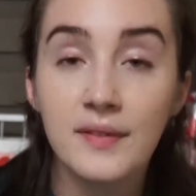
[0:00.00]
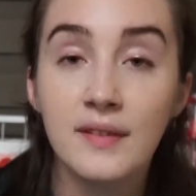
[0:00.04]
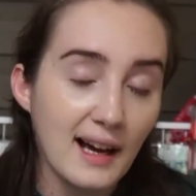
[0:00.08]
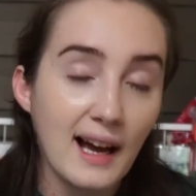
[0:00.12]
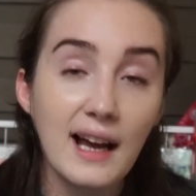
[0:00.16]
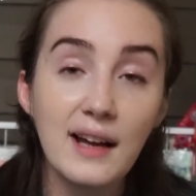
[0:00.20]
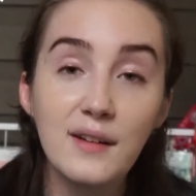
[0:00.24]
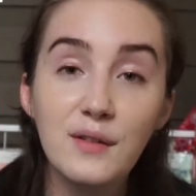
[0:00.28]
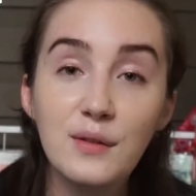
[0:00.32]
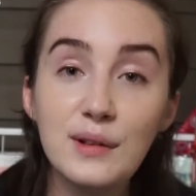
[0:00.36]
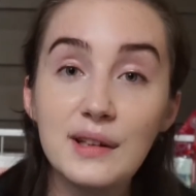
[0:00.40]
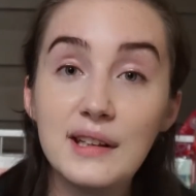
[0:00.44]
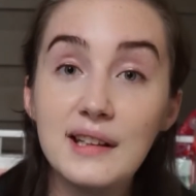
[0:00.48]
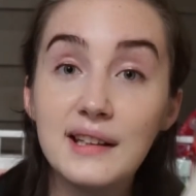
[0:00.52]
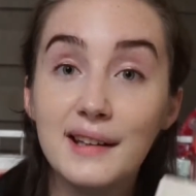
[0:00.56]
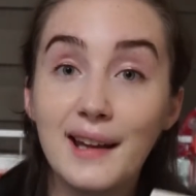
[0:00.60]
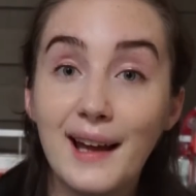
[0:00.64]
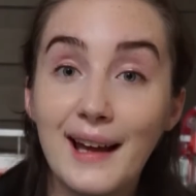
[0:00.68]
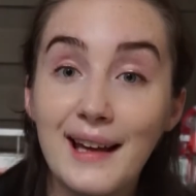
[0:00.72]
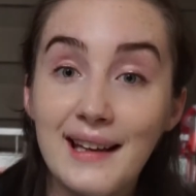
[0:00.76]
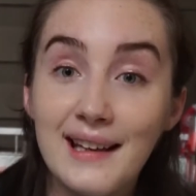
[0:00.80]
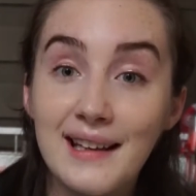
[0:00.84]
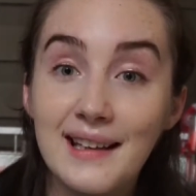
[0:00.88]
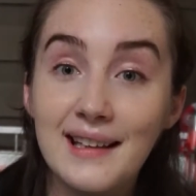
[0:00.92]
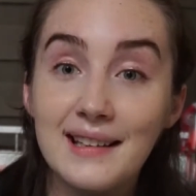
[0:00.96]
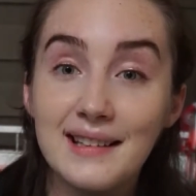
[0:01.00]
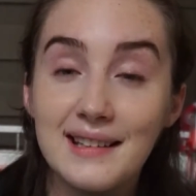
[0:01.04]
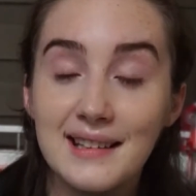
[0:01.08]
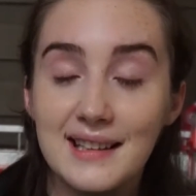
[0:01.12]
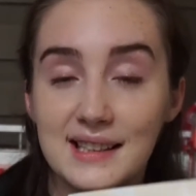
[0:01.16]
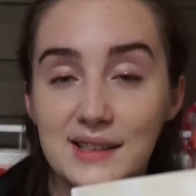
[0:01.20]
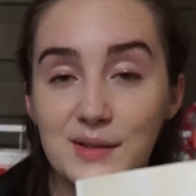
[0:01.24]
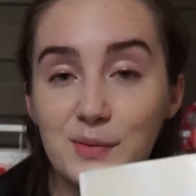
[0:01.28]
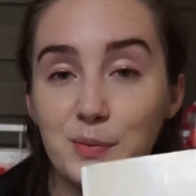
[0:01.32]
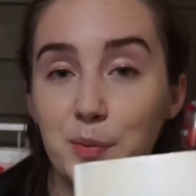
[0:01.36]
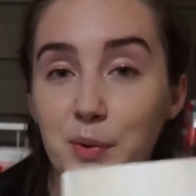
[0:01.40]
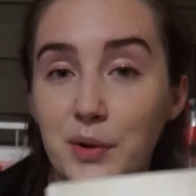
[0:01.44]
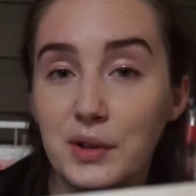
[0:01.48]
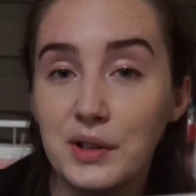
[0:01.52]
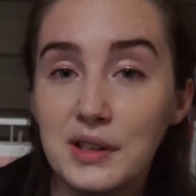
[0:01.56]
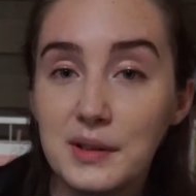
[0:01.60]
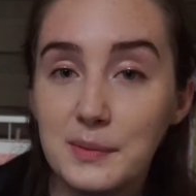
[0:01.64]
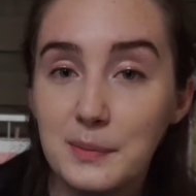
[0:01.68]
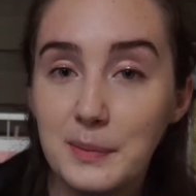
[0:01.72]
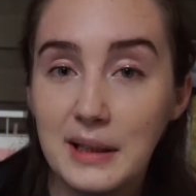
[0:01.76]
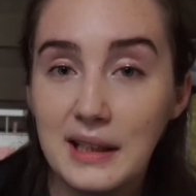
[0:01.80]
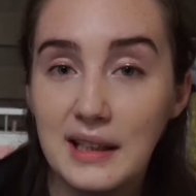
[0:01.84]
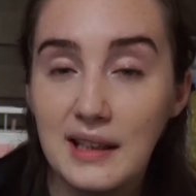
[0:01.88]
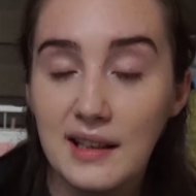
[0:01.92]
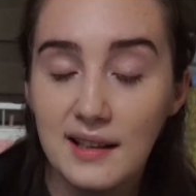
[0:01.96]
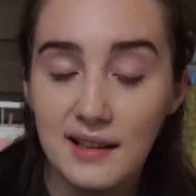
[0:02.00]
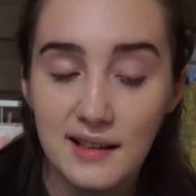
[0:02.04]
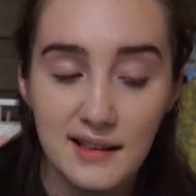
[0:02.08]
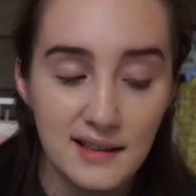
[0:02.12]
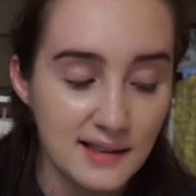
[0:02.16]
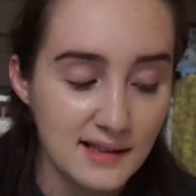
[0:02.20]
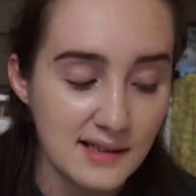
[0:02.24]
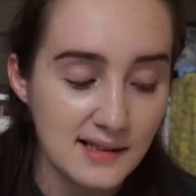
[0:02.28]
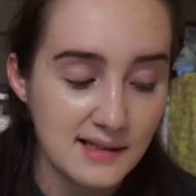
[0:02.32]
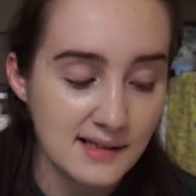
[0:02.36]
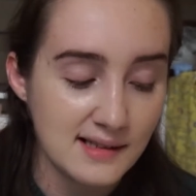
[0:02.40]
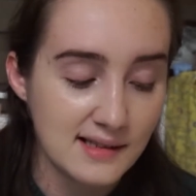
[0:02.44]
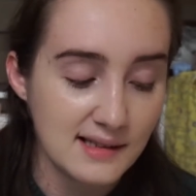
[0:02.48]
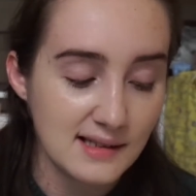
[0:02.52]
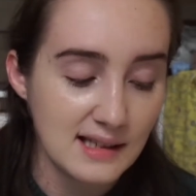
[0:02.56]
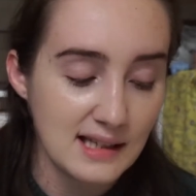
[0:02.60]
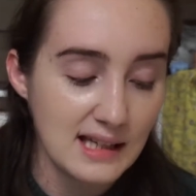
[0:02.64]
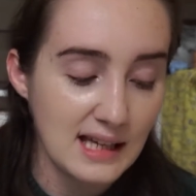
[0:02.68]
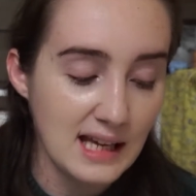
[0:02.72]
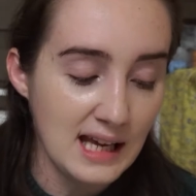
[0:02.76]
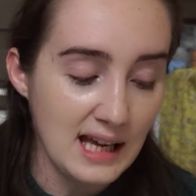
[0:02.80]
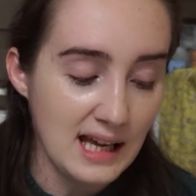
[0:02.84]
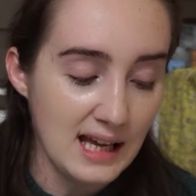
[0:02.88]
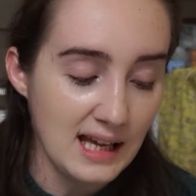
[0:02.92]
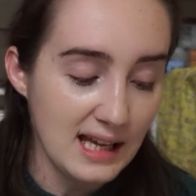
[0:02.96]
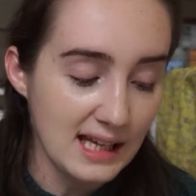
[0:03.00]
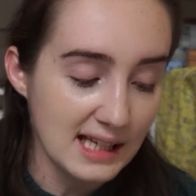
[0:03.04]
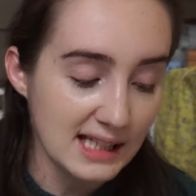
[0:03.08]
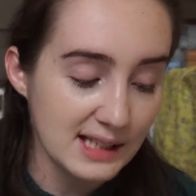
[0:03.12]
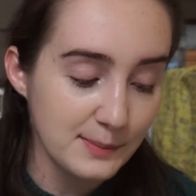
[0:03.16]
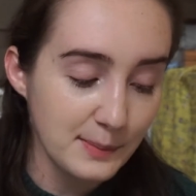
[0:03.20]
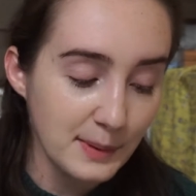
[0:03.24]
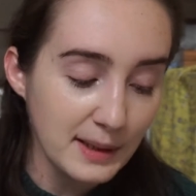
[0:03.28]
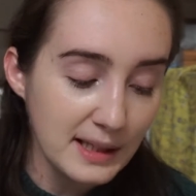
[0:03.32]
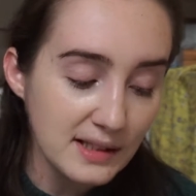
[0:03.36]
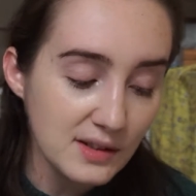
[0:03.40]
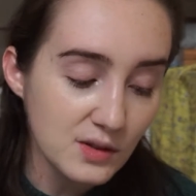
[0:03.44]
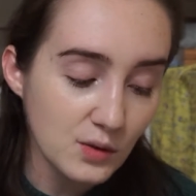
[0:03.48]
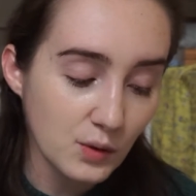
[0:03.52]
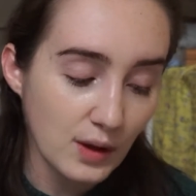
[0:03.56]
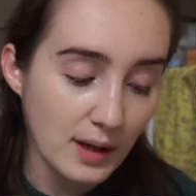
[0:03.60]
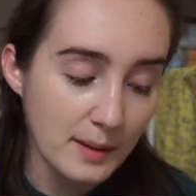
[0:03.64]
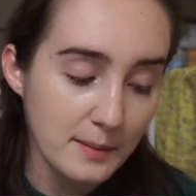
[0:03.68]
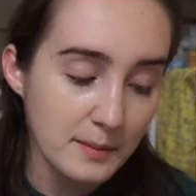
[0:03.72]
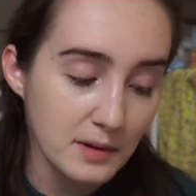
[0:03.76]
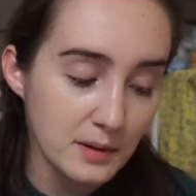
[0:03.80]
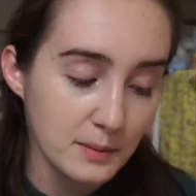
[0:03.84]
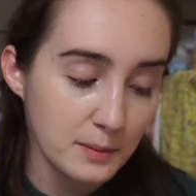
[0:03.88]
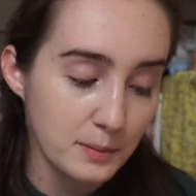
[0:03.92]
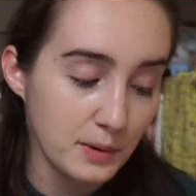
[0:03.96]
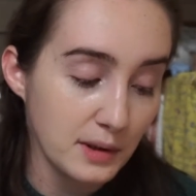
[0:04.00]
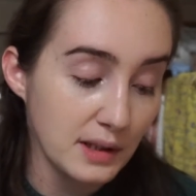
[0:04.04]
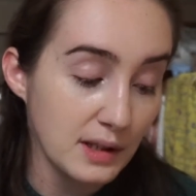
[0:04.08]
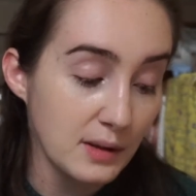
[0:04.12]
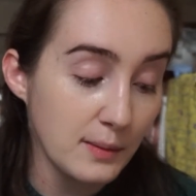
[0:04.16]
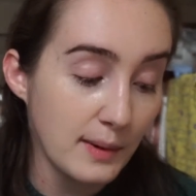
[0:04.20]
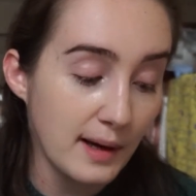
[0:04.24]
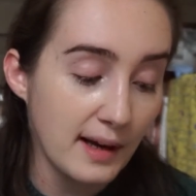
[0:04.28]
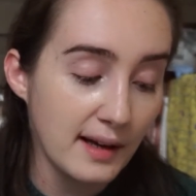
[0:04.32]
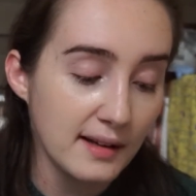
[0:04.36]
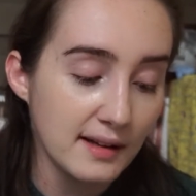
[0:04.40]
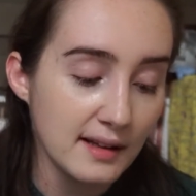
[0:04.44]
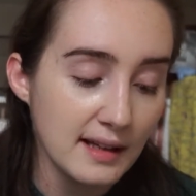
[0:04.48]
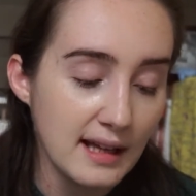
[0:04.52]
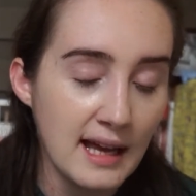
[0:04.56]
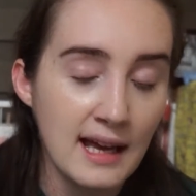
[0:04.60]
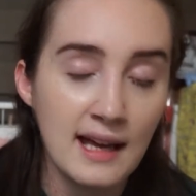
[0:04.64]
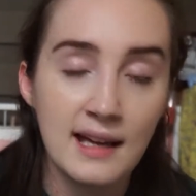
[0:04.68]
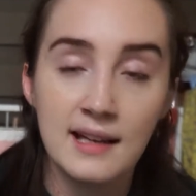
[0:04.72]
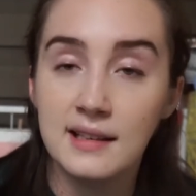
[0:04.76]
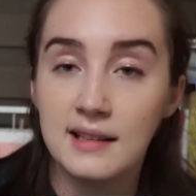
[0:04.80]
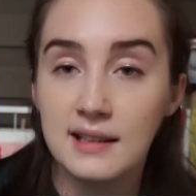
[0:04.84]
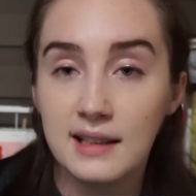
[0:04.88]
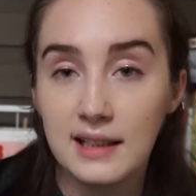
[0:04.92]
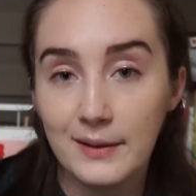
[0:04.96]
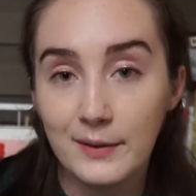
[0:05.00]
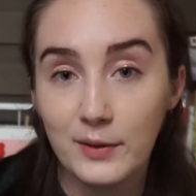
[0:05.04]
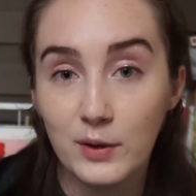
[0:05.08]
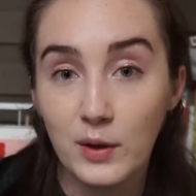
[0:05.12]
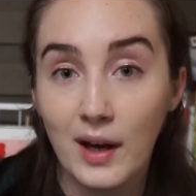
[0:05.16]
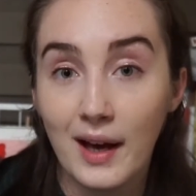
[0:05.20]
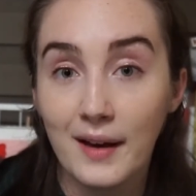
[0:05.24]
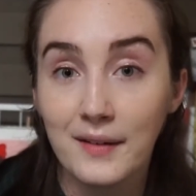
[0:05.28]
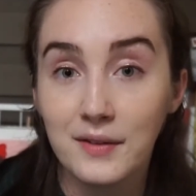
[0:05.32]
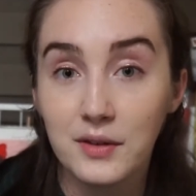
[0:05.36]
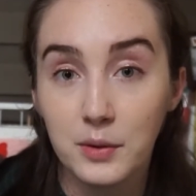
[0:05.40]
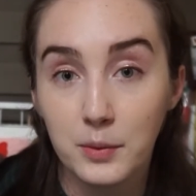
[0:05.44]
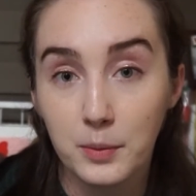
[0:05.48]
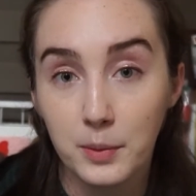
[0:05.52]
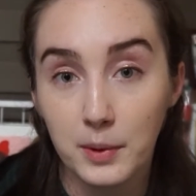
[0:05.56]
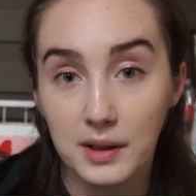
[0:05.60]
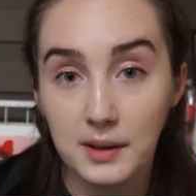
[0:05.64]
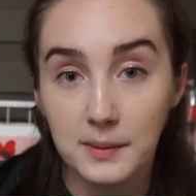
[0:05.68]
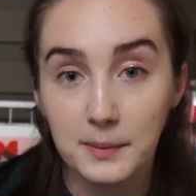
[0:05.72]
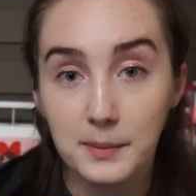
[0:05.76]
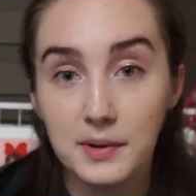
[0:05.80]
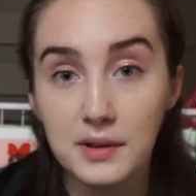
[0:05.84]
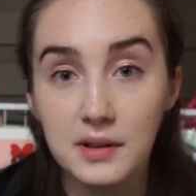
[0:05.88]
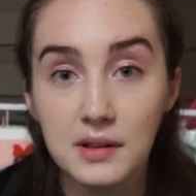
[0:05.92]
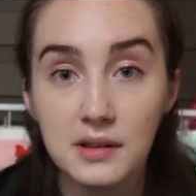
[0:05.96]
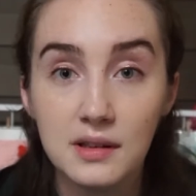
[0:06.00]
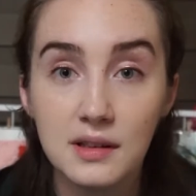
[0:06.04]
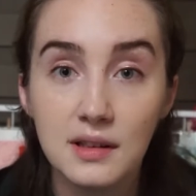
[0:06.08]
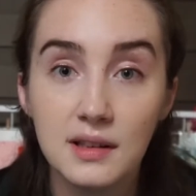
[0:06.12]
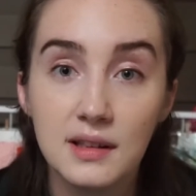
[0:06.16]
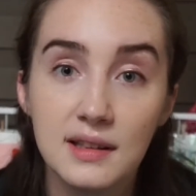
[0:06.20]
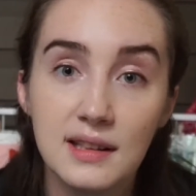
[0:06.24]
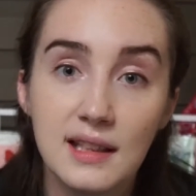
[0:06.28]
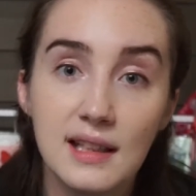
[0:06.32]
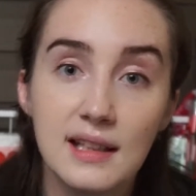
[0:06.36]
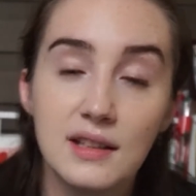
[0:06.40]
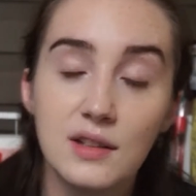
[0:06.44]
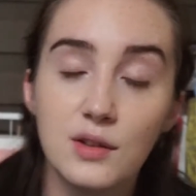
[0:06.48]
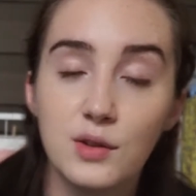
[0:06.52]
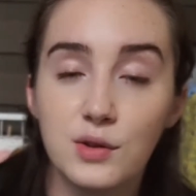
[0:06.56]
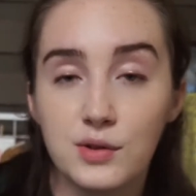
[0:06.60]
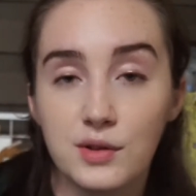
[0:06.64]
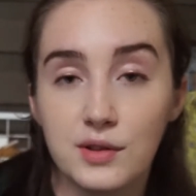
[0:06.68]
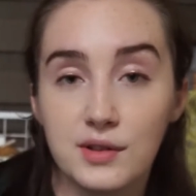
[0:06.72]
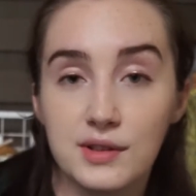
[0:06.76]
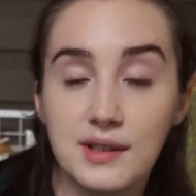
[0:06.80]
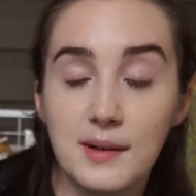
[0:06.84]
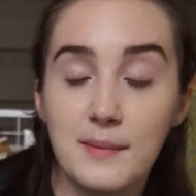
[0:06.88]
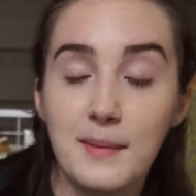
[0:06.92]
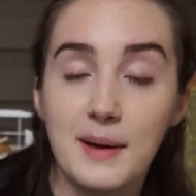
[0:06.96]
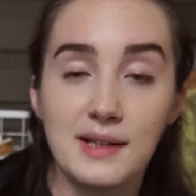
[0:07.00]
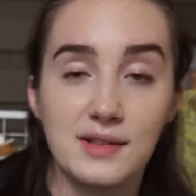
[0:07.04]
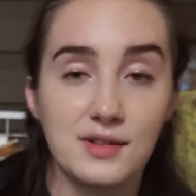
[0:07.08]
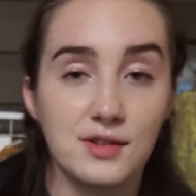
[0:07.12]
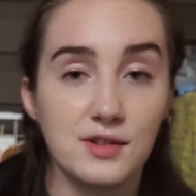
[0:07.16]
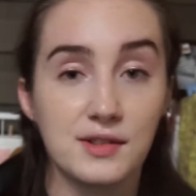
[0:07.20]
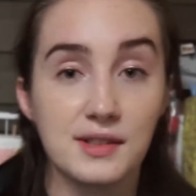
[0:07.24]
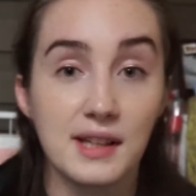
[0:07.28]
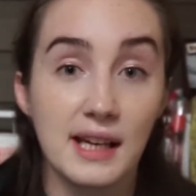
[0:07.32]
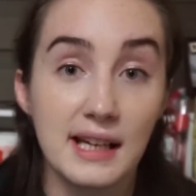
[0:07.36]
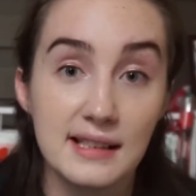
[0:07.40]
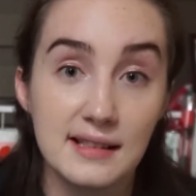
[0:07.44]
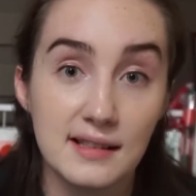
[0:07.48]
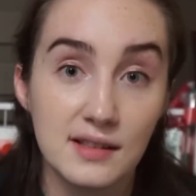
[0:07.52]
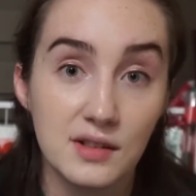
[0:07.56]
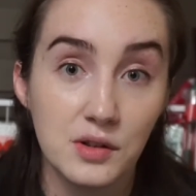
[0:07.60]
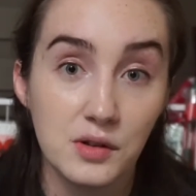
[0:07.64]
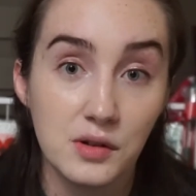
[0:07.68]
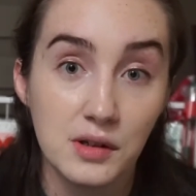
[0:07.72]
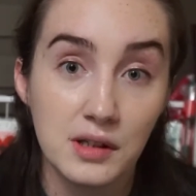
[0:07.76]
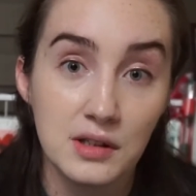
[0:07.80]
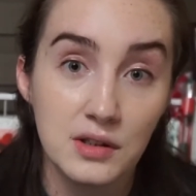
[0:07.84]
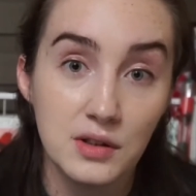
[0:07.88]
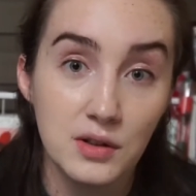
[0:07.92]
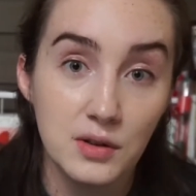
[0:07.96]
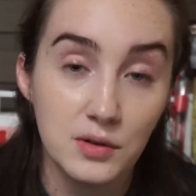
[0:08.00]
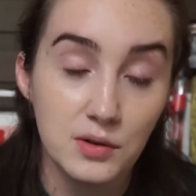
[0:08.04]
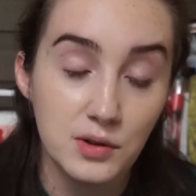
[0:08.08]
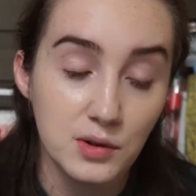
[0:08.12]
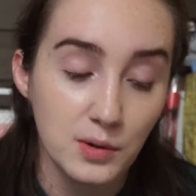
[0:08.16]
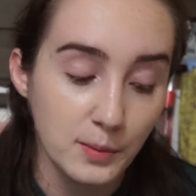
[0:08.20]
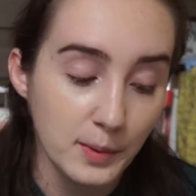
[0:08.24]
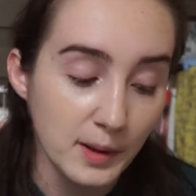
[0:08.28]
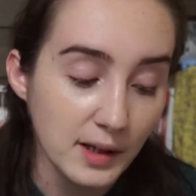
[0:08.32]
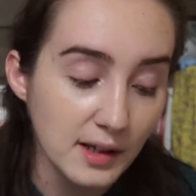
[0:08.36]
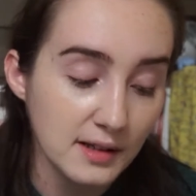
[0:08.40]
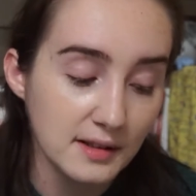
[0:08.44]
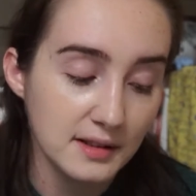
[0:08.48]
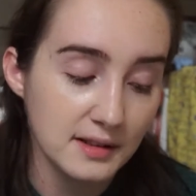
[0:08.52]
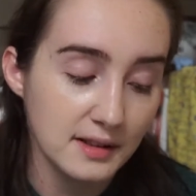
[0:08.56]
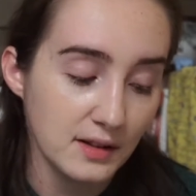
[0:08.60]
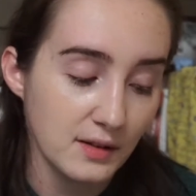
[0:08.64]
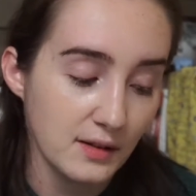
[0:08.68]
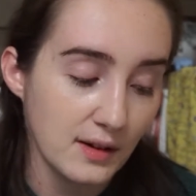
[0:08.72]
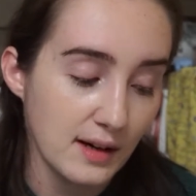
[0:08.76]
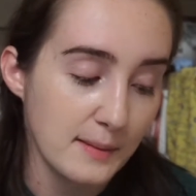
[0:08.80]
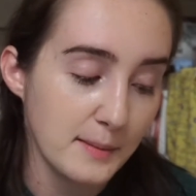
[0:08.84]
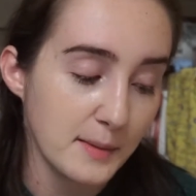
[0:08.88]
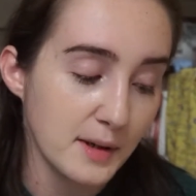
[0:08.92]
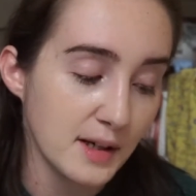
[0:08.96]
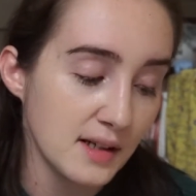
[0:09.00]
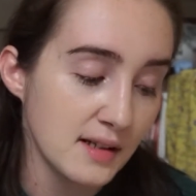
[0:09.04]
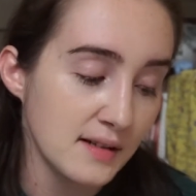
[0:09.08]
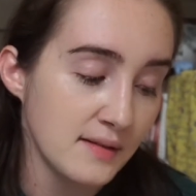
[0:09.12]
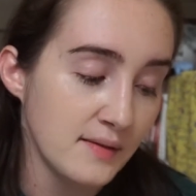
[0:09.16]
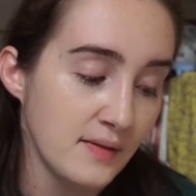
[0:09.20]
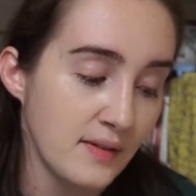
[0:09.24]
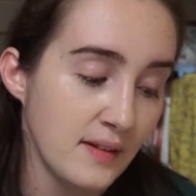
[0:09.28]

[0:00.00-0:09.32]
I really like this book because it explains grammar pretty well, and if you have the workbook, then those are some exercises you can do to work on the grammar.